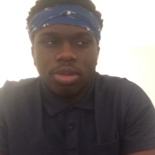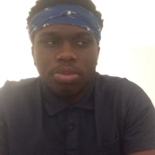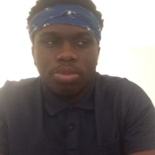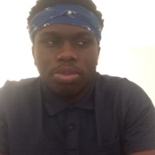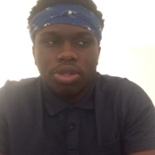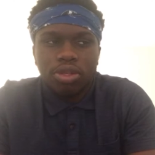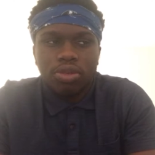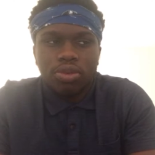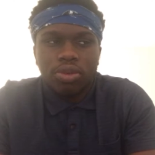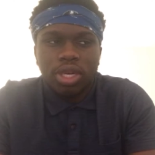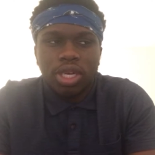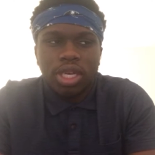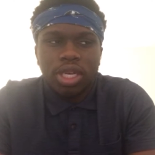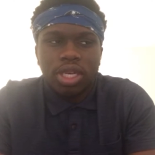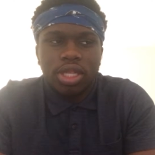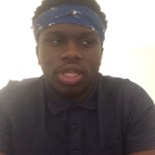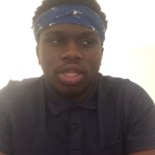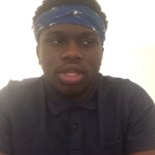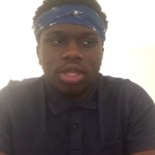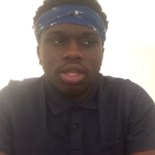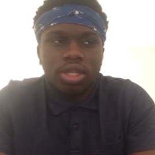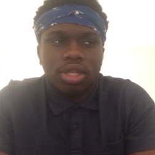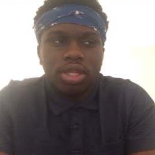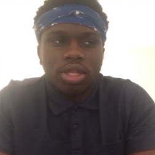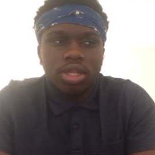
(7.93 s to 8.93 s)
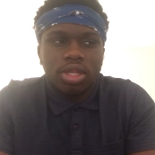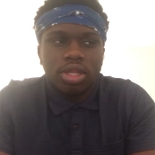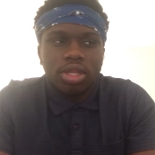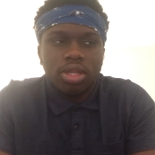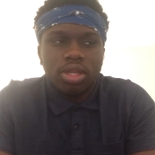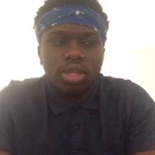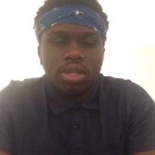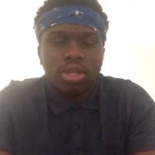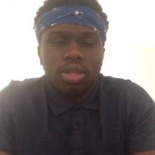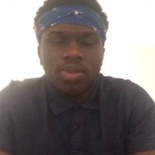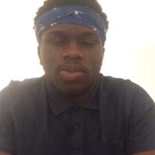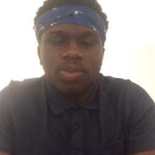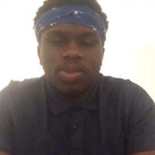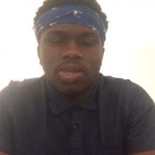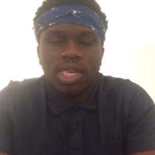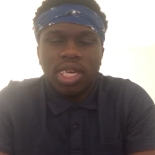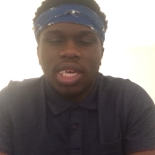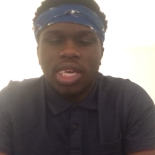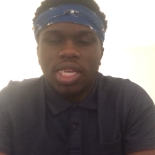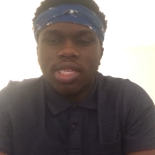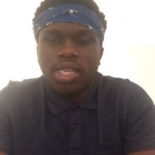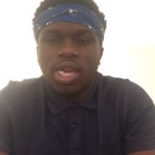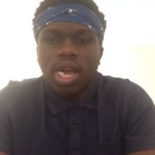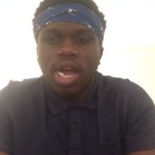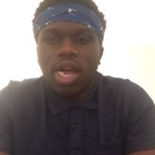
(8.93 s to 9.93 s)
between
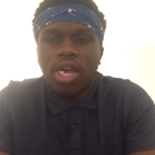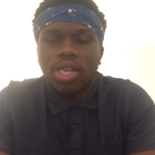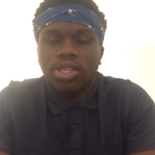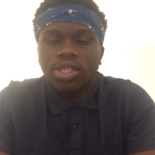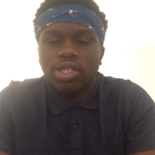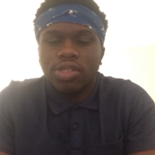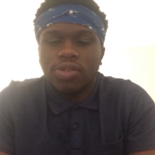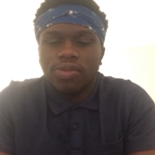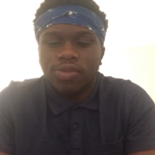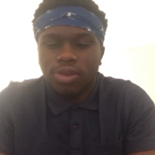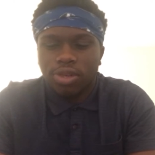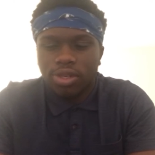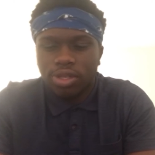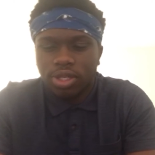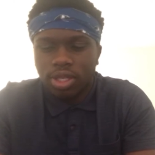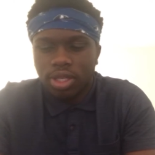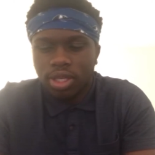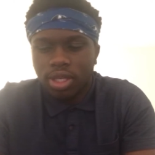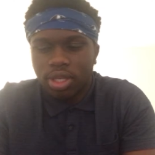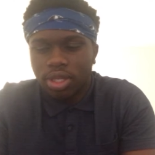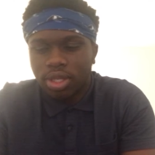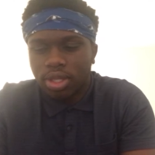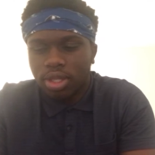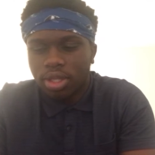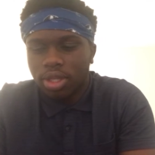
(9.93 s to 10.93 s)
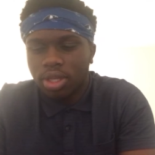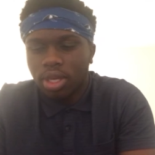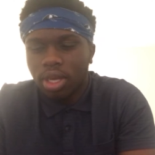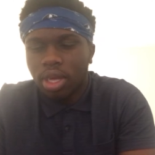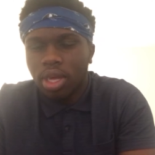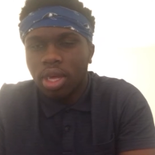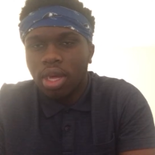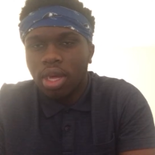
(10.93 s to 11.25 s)
deontology versus